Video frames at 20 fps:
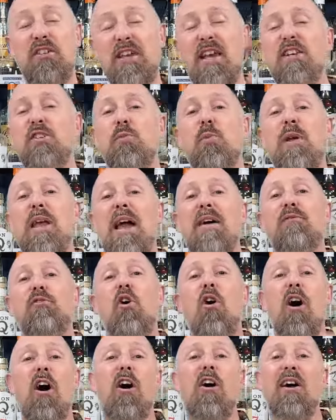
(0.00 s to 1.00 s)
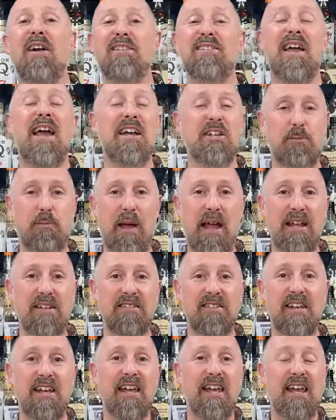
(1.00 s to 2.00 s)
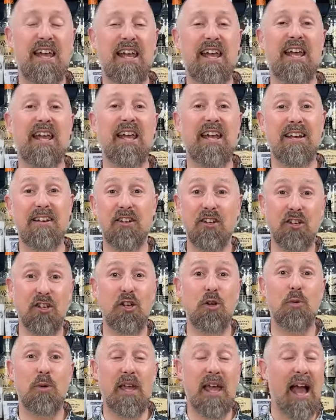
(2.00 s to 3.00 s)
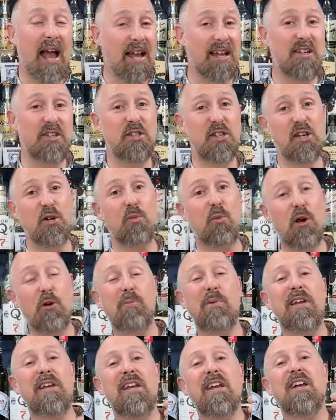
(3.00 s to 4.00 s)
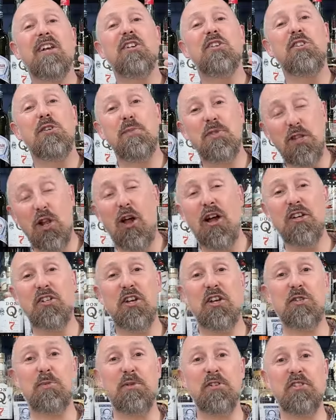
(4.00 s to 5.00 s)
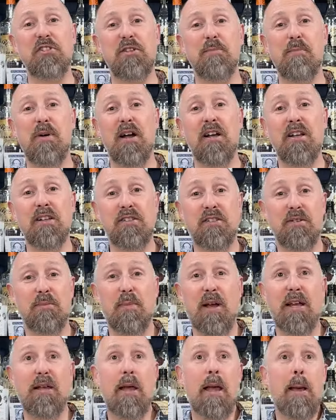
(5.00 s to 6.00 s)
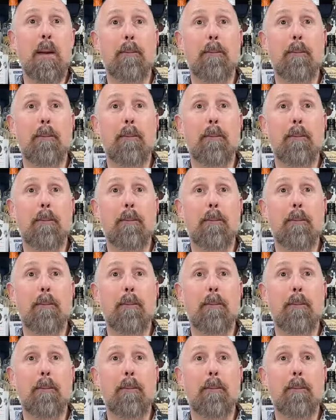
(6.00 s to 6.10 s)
Yes, we have got a high tax band here in the UK, so there will be some slight adjustments to make,